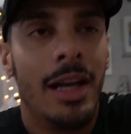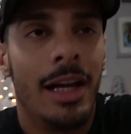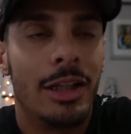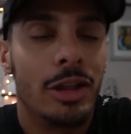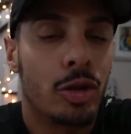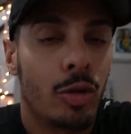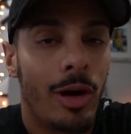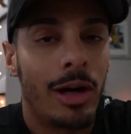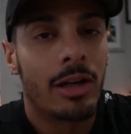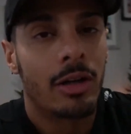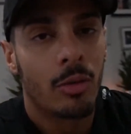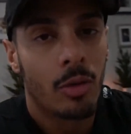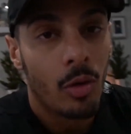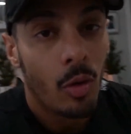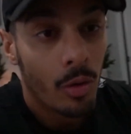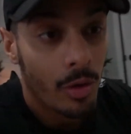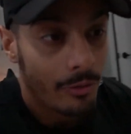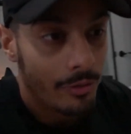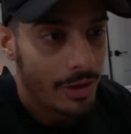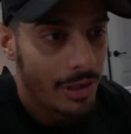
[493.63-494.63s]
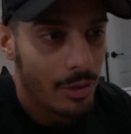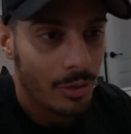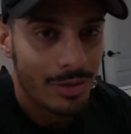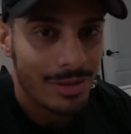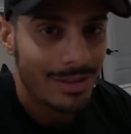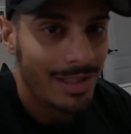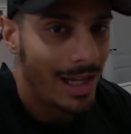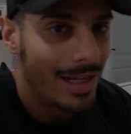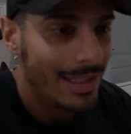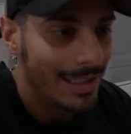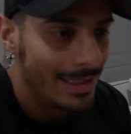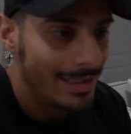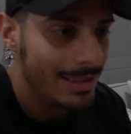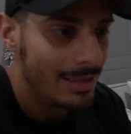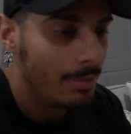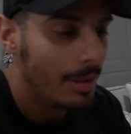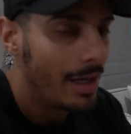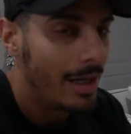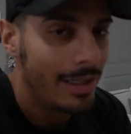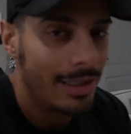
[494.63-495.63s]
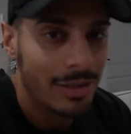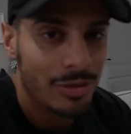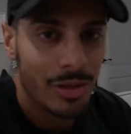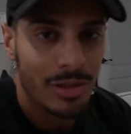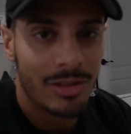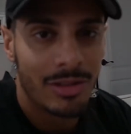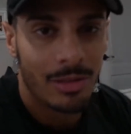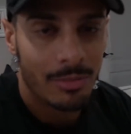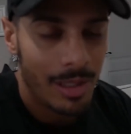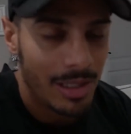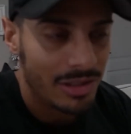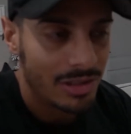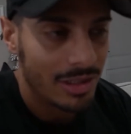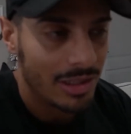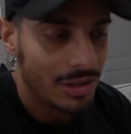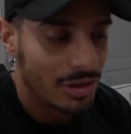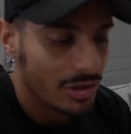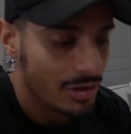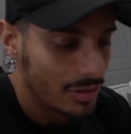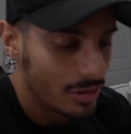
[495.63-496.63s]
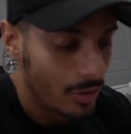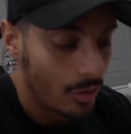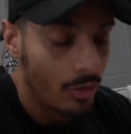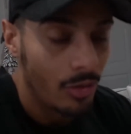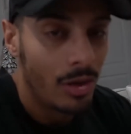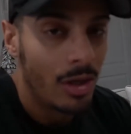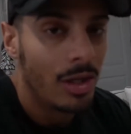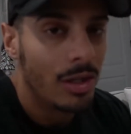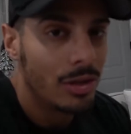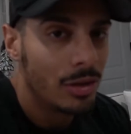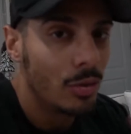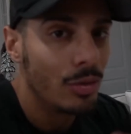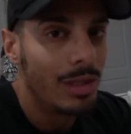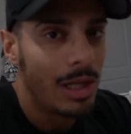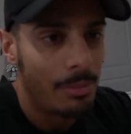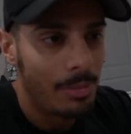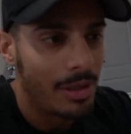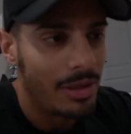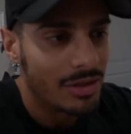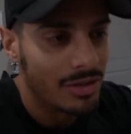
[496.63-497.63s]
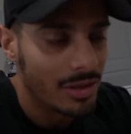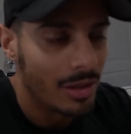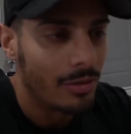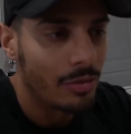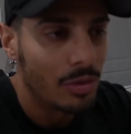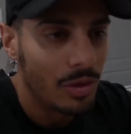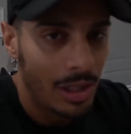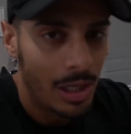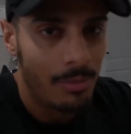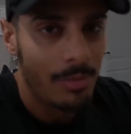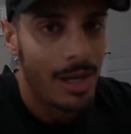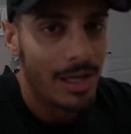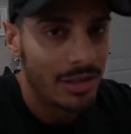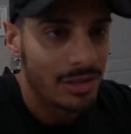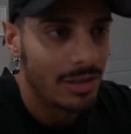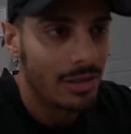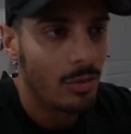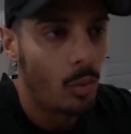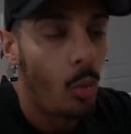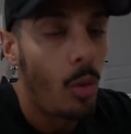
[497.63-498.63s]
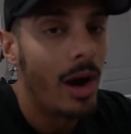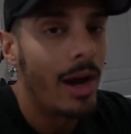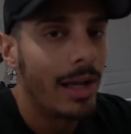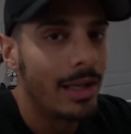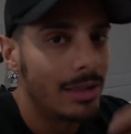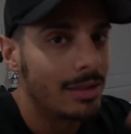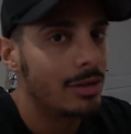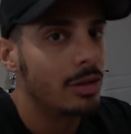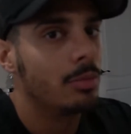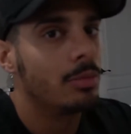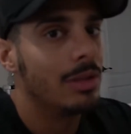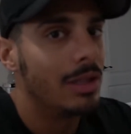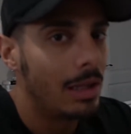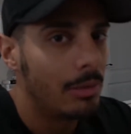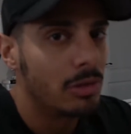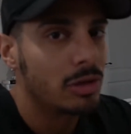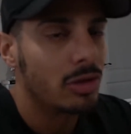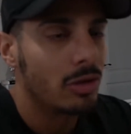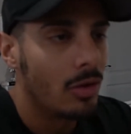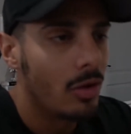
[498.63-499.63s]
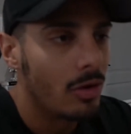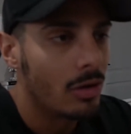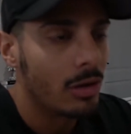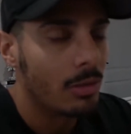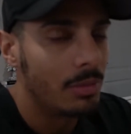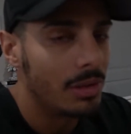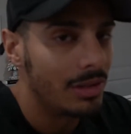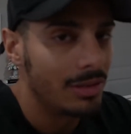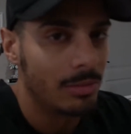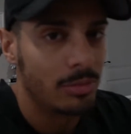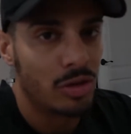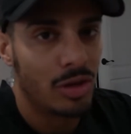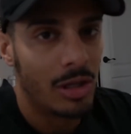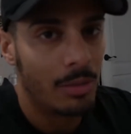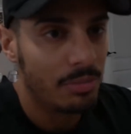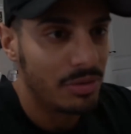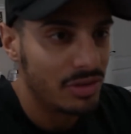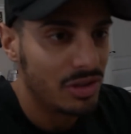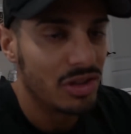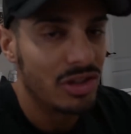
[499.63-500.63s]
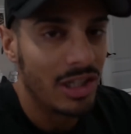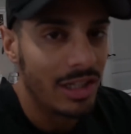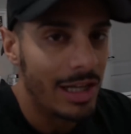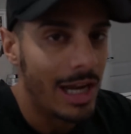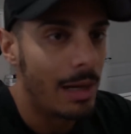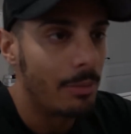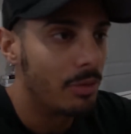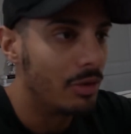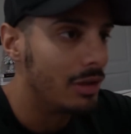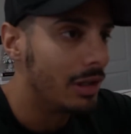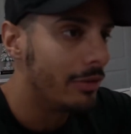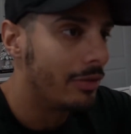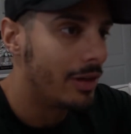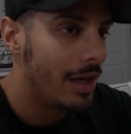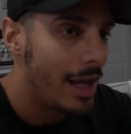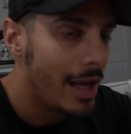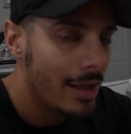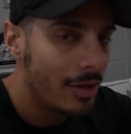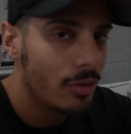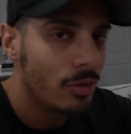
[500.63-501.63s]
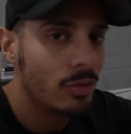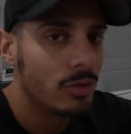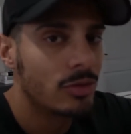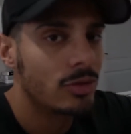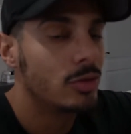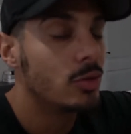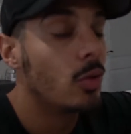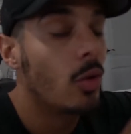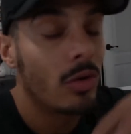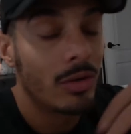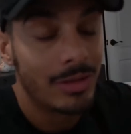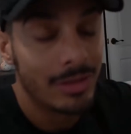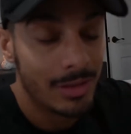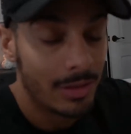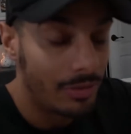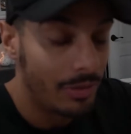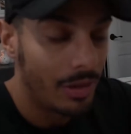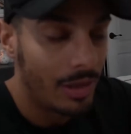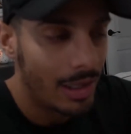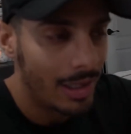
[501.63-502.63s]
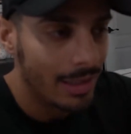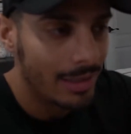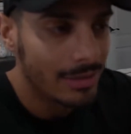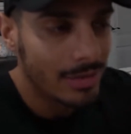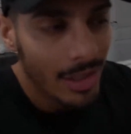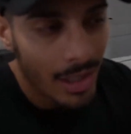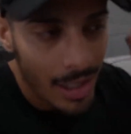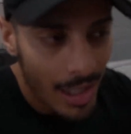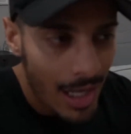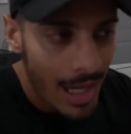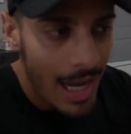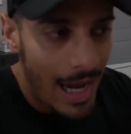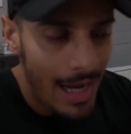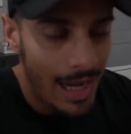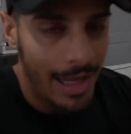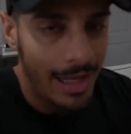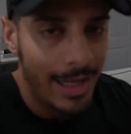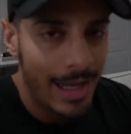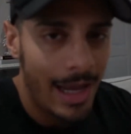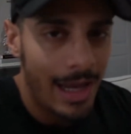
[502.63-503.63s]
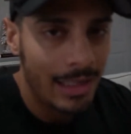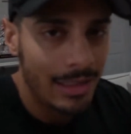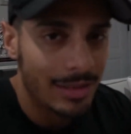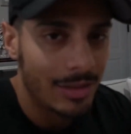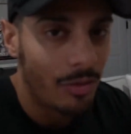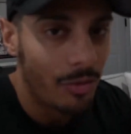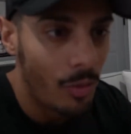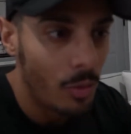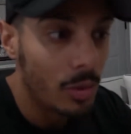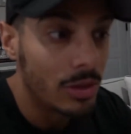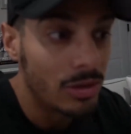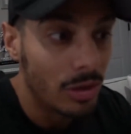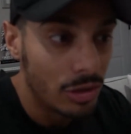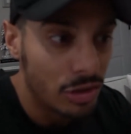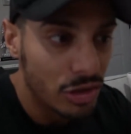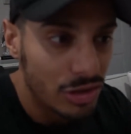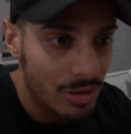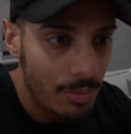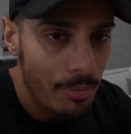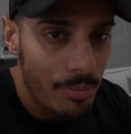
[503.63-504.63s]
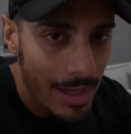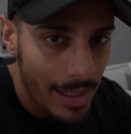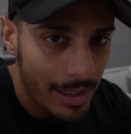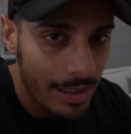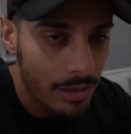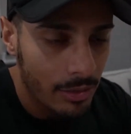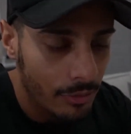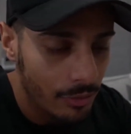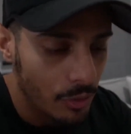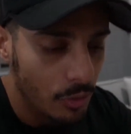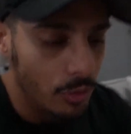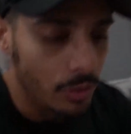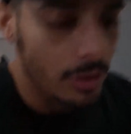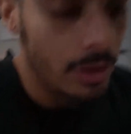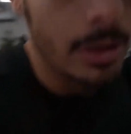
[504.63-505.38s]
trying to record a video is not easy by any stretch of the imagination, so doing that by yourself, you can imagine why it took me that much longer, because I'm trying to position the camera in different angles, do all these different things, and I can't just focus on just making the food.